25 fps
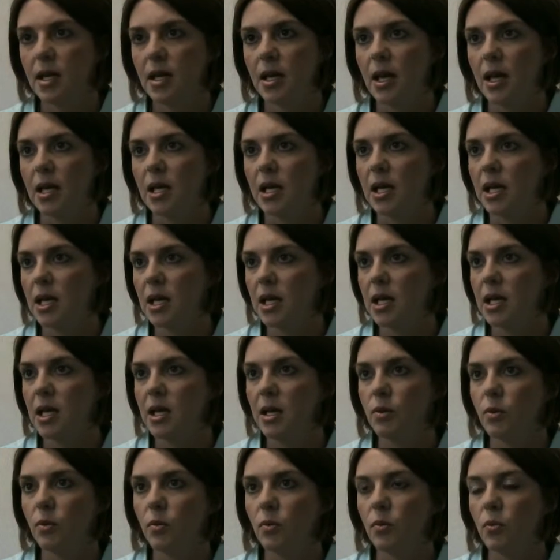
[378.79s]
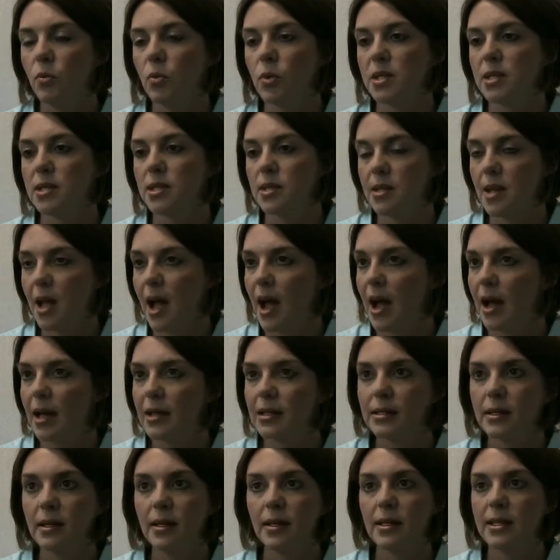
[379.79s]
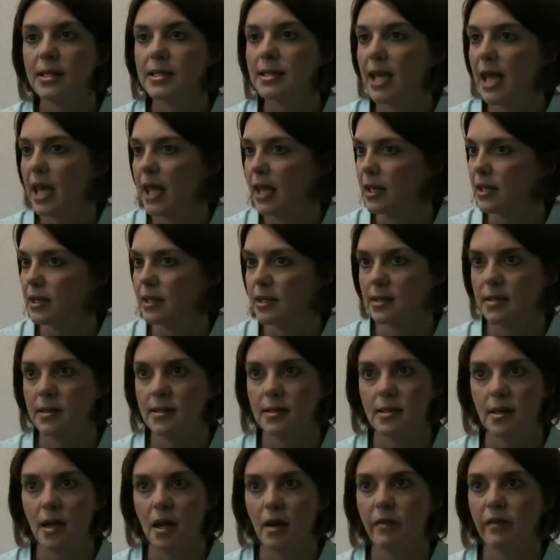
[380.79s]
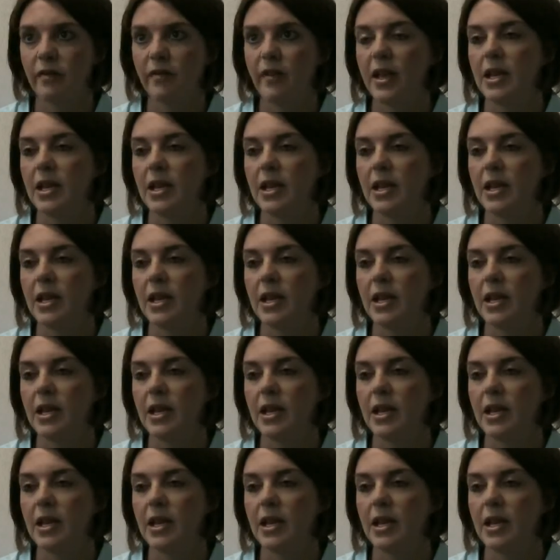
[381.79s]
And he was not going to take this stuff.